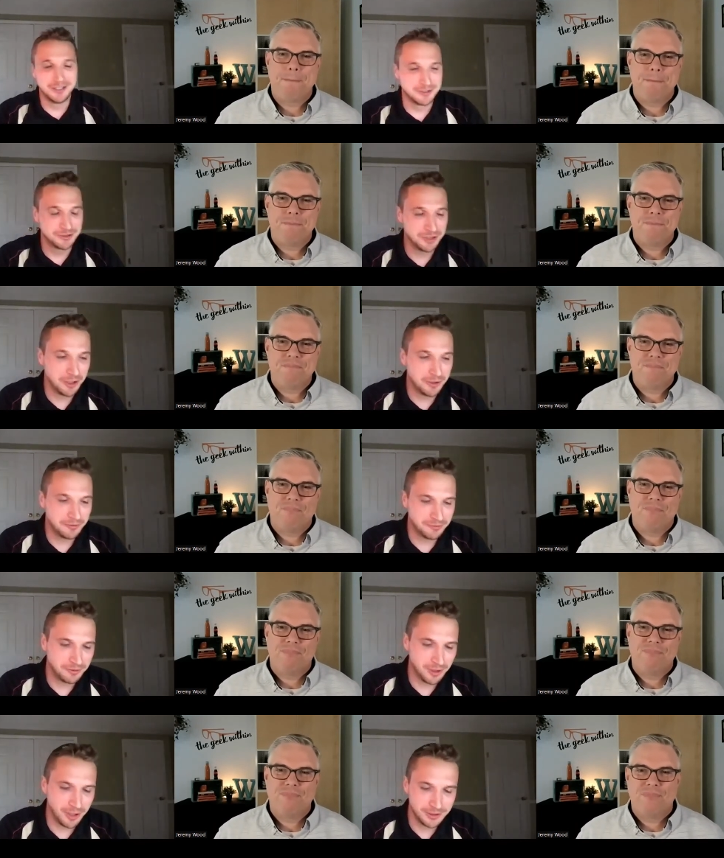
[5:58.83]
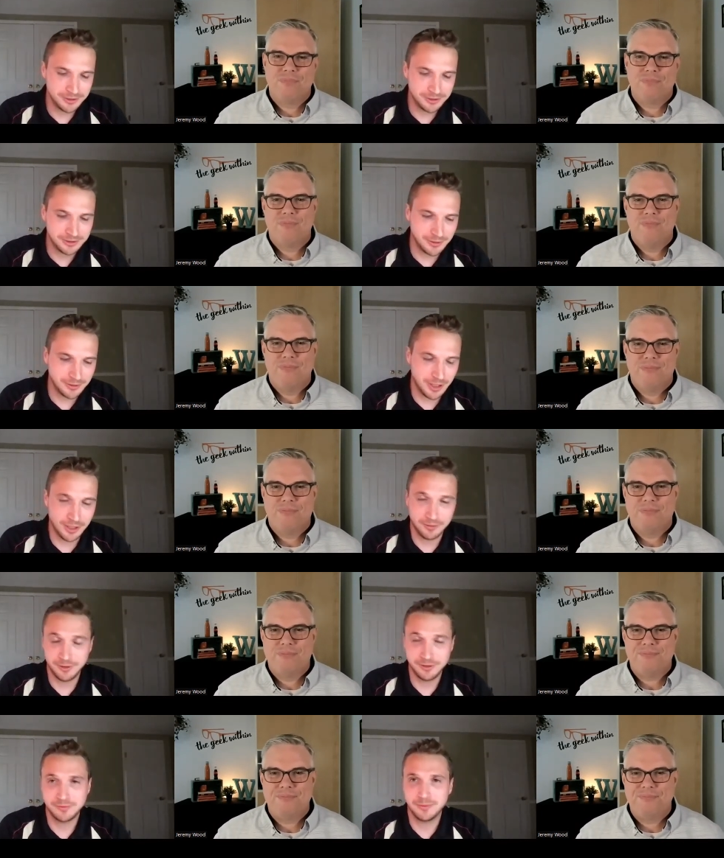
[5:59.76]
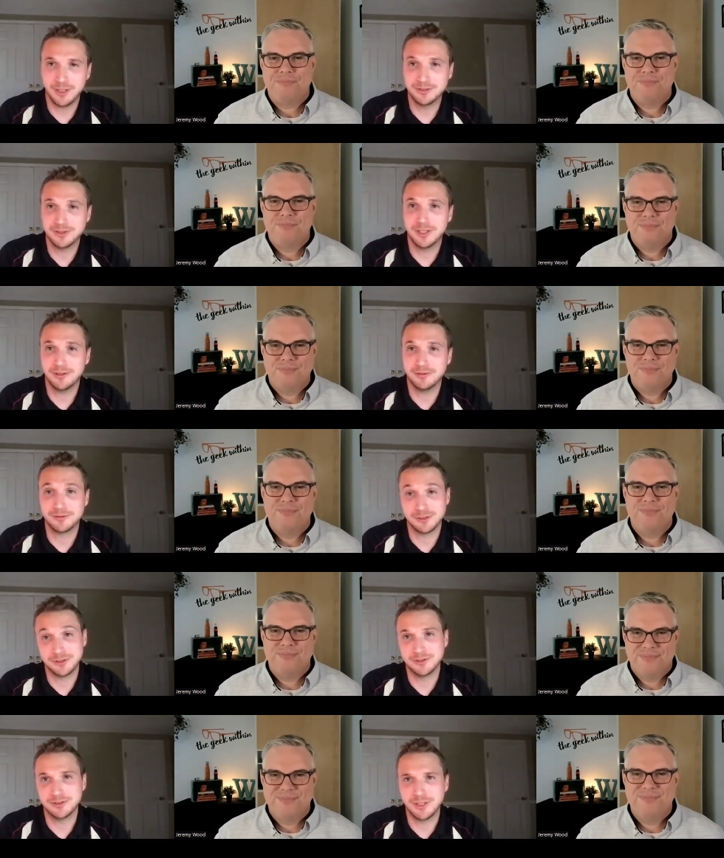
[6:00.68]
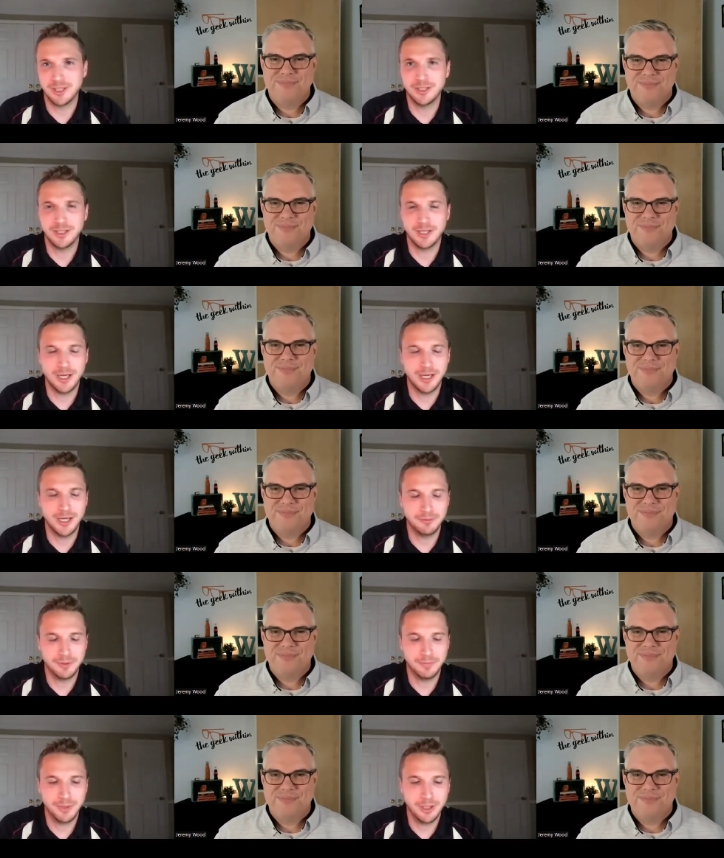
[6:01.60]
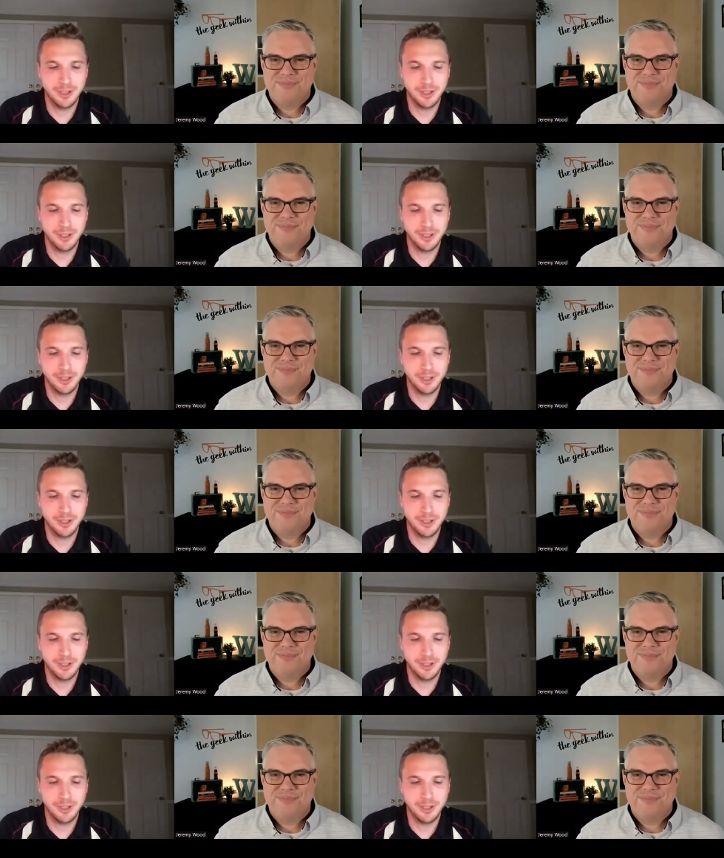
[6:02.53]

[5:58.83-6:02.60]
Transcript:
Speaker 1: So for us, uh, or at least for myself, I should say, uh, would